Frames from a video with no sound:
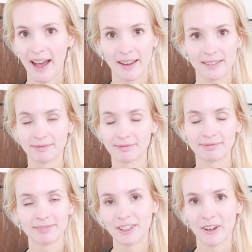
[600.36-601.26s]
had,
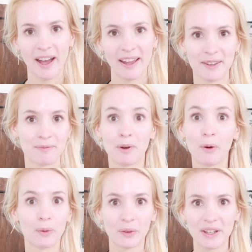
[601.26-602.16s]
you know, had him
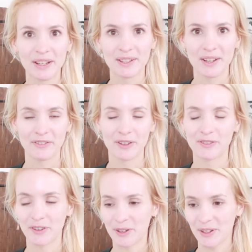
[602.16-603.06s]
hold it in a few
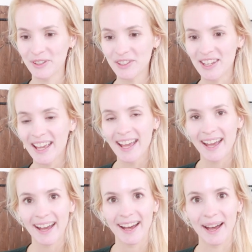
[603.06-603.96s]
photos
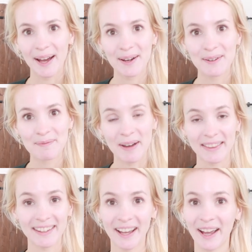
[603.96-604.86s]
um,
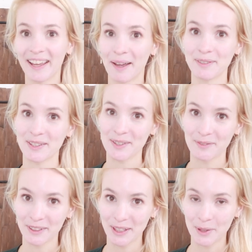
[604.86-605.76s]
I think I captured
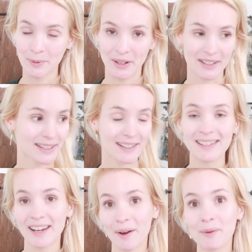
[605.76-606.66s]
some really good ones. The
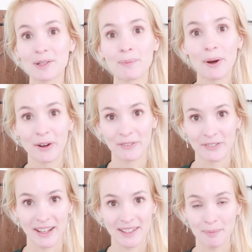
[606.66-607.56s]
chair was
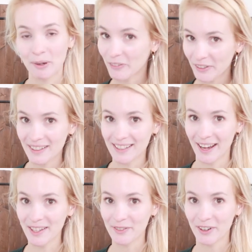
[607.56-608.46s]
perfect, perfect
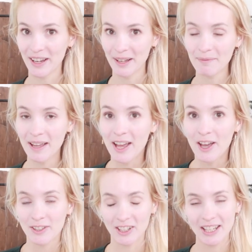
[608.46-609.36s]
size for him.
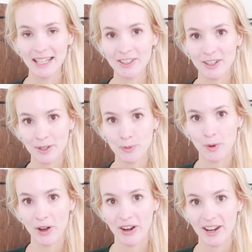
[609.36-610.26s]
So he turned
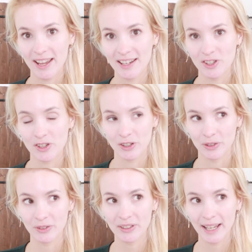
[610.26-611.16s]
one in
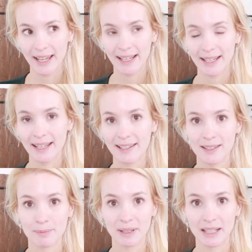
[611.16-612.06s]
June. It
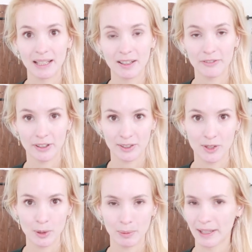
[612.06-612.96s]
is the beginning of
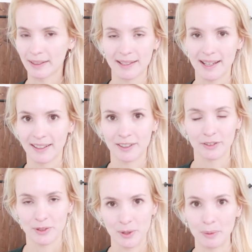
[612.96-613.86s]
October, like the 2nd of
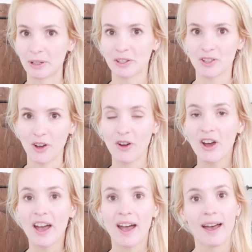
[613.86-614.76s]
October.
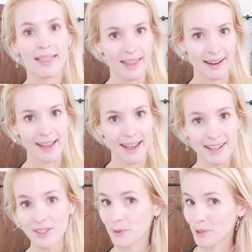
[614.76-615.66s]
So that
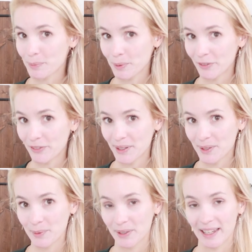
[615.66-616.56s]
age works
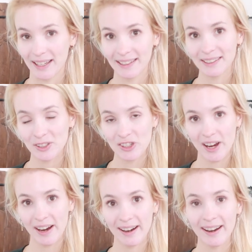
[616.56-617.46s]
perfect with like a little
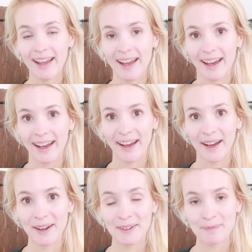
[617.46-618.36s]
chair.
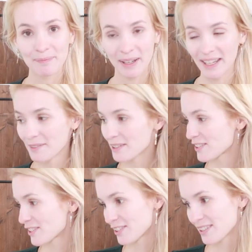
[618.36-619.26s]
Um, but he
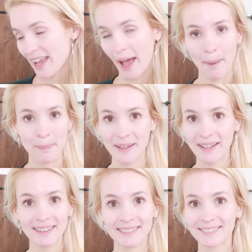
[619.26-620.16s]
was just a
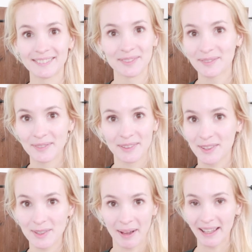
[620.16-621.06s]
happy,
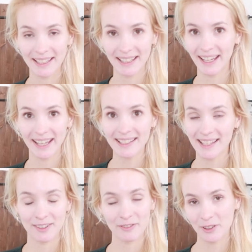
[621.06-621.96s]
smiley kid.
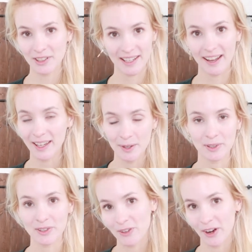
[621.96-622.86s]
And of course, yeah, he
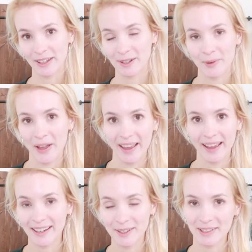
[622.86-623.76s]
was crawling away
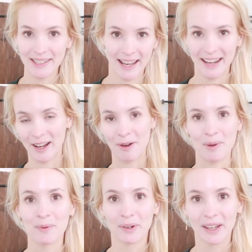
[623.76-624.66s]
and he was standing up
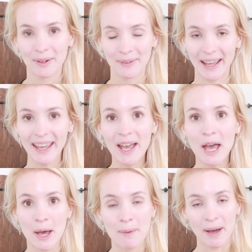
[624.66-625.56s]
and walking away.
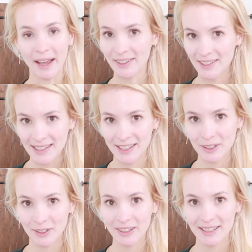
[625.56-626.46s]
But I could
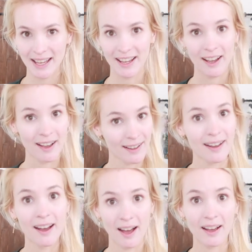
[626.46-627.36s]
still take
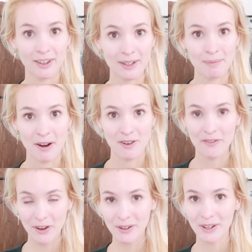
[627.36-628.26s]
a good amount
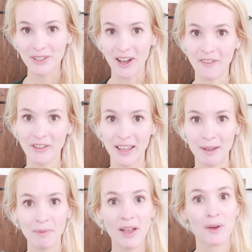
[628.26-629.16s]
of photos of
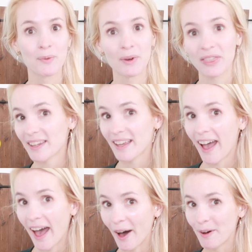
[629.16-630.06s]
him with the
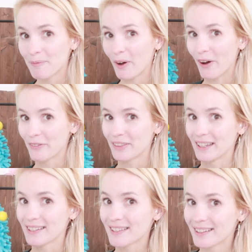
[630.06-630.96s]
help of
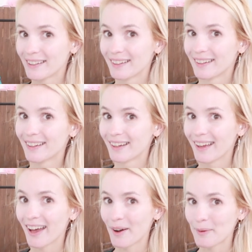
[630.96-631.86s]
this
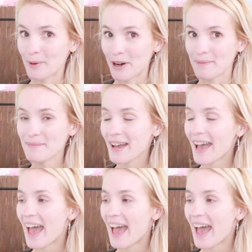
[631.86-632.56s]
worm.